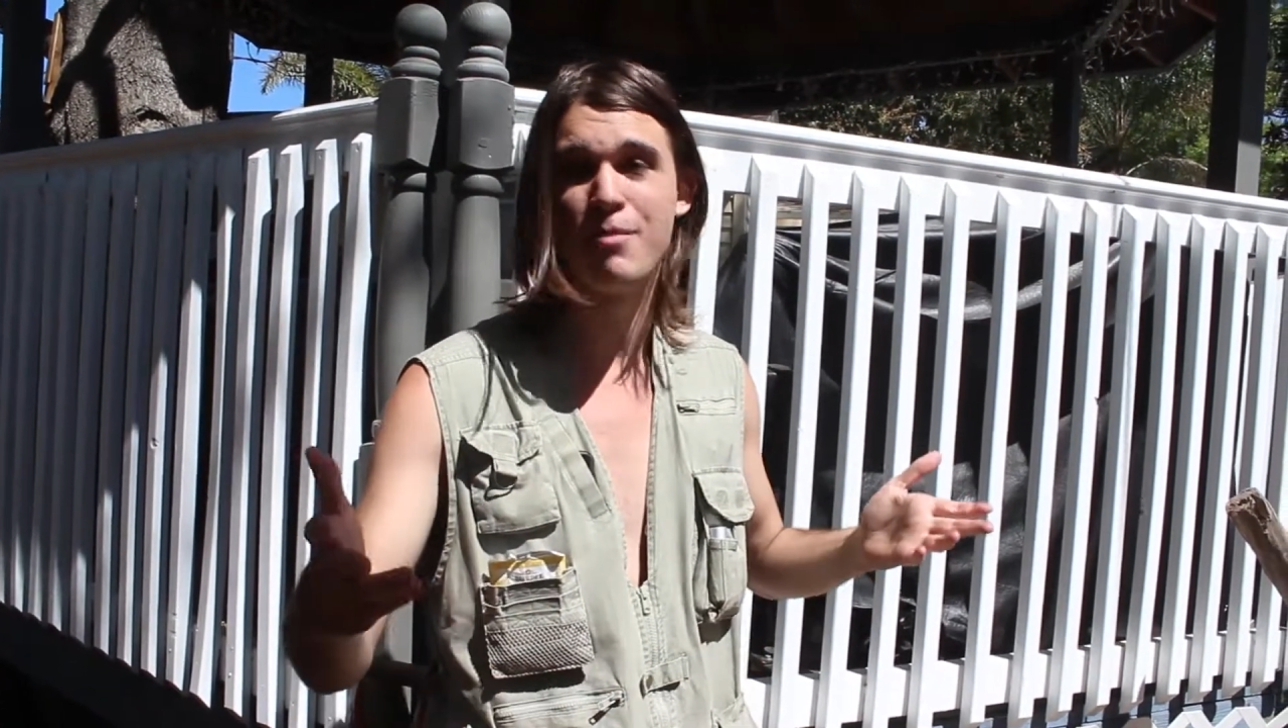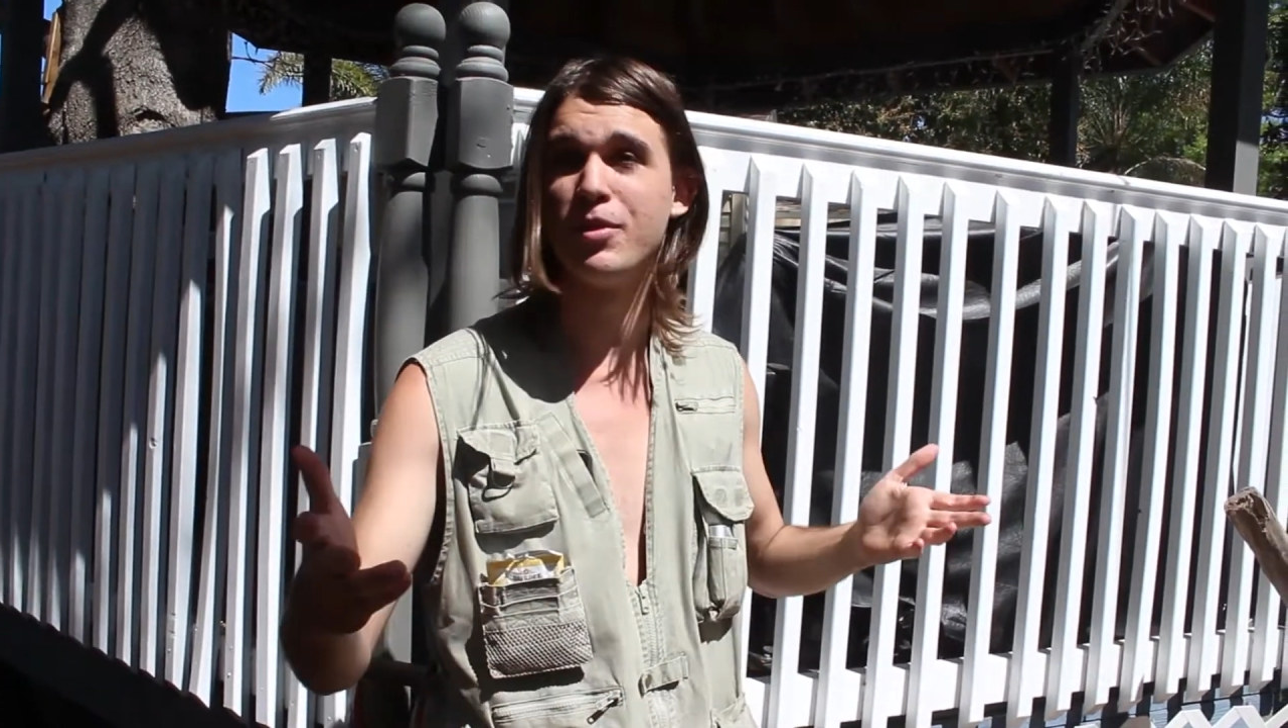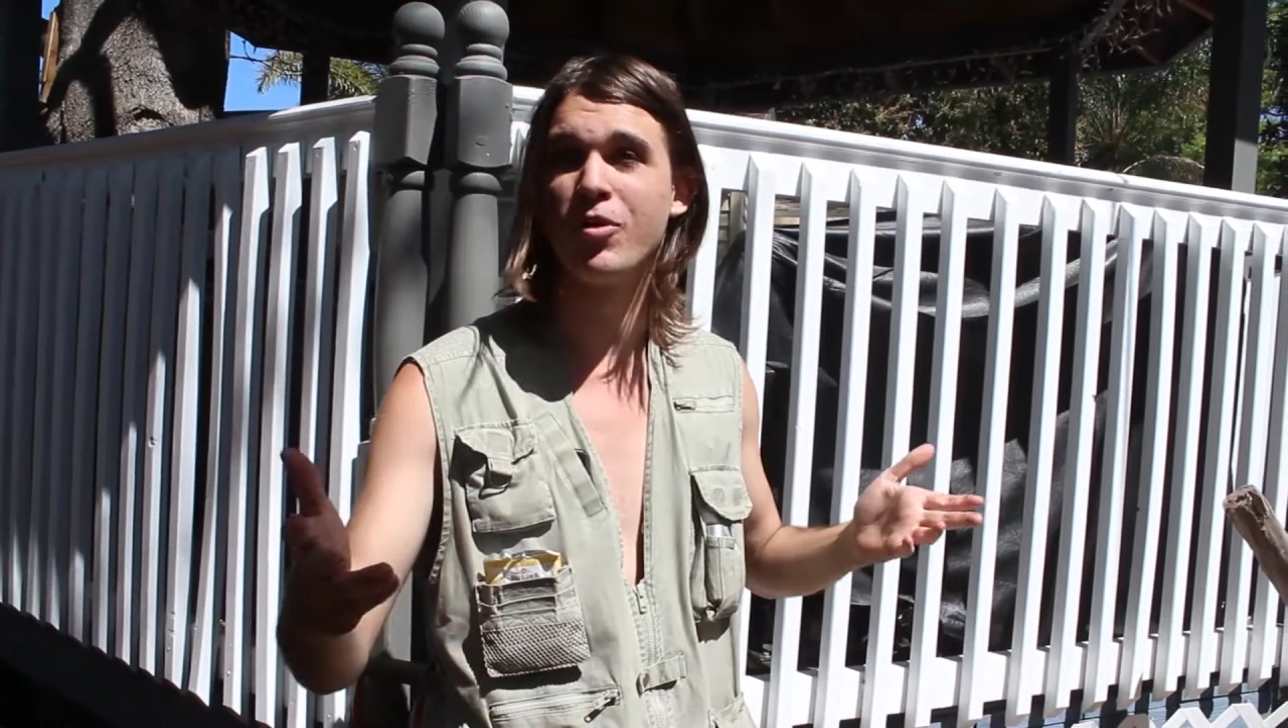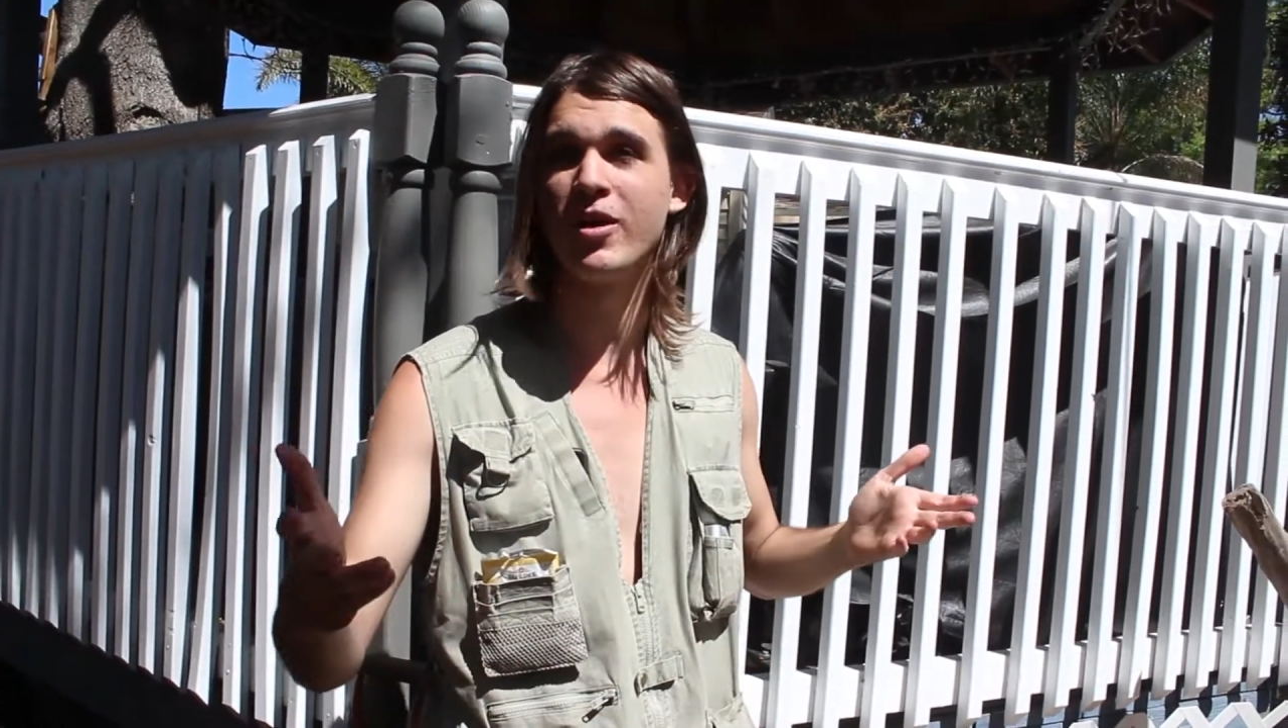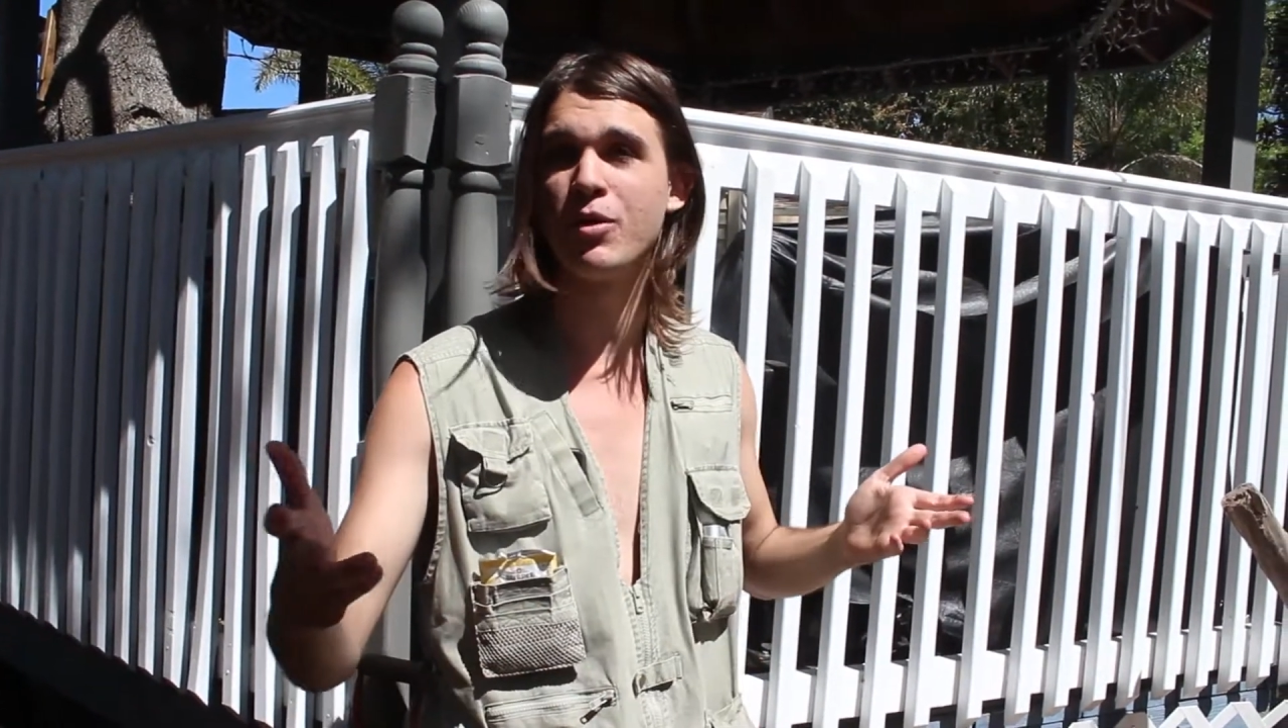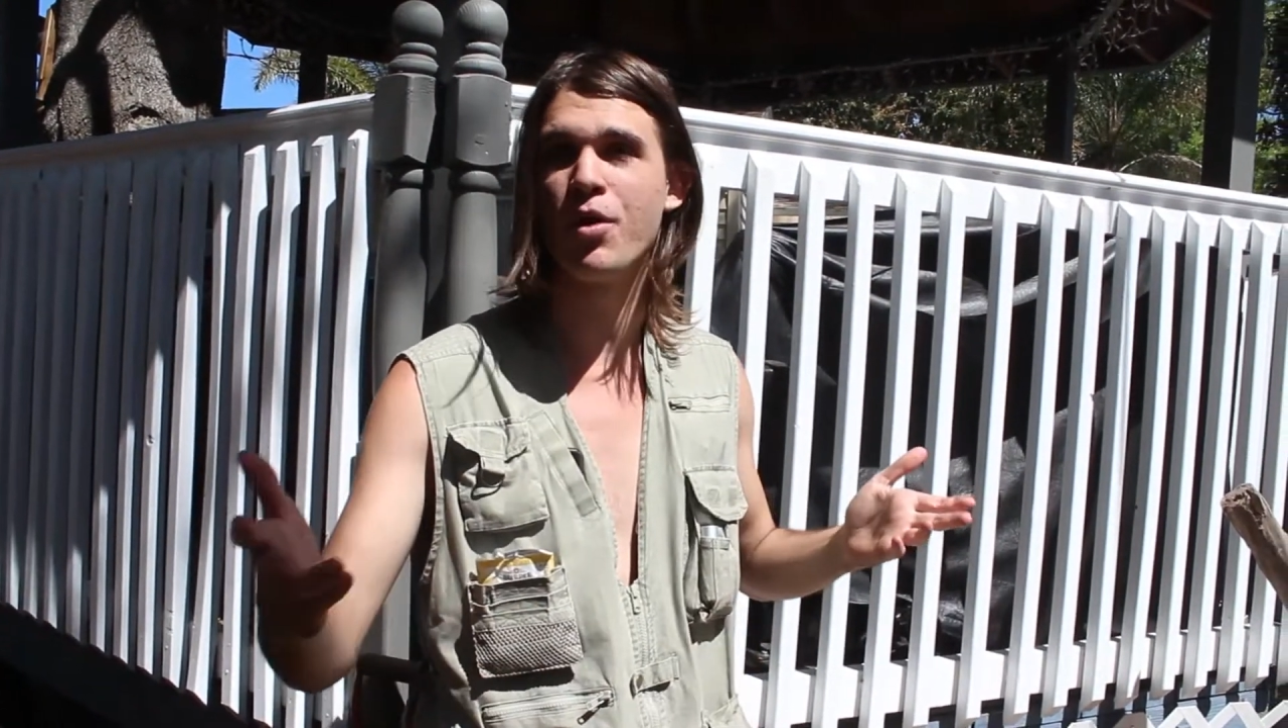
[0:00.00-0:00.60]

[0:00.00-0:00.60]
be learning